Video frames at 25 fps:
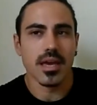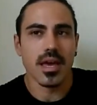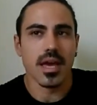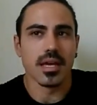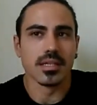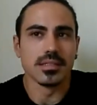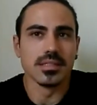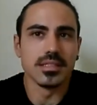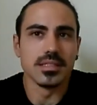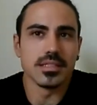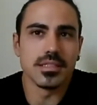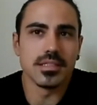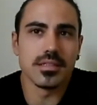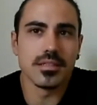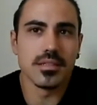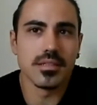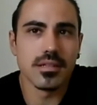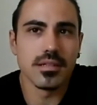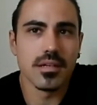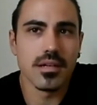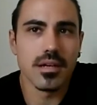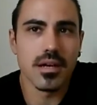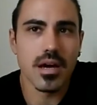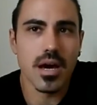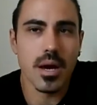And
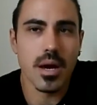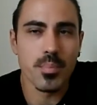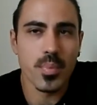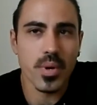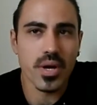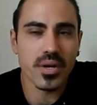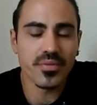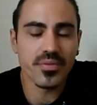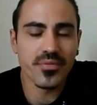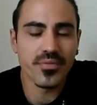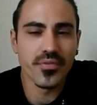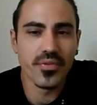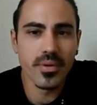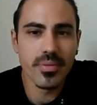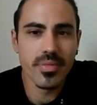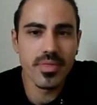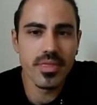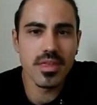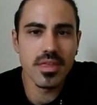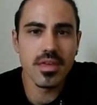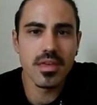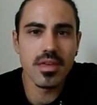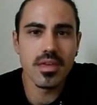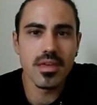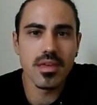apart from
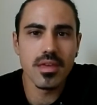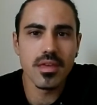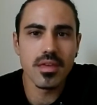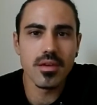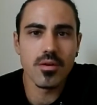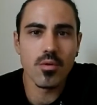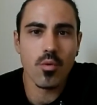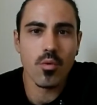the